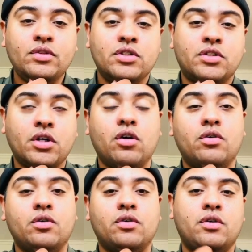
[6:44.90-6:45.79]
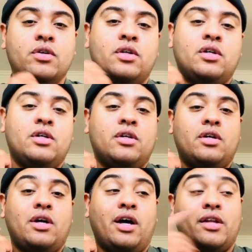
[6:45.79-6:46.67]
So
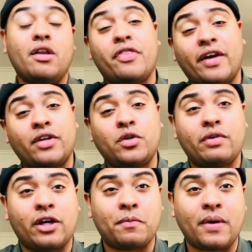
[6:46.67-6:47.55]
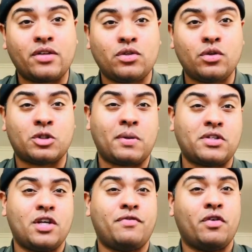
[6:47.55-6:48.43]
another thing I do recommend too,
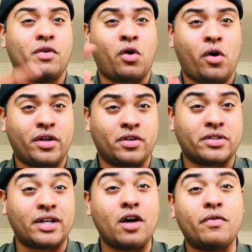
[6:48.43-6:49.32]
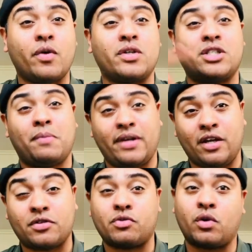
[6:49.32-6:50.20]
especially if you're recording yourself or somebody
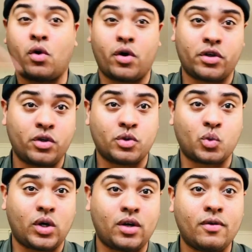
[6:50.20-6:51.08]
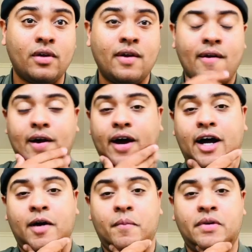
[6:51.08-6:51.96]
else is recording you as well,
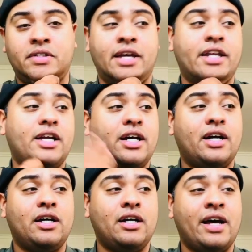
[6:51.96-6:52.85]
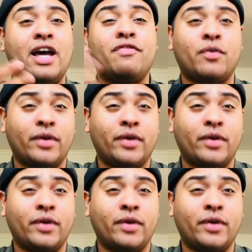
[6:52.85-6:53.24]
is getting a headphone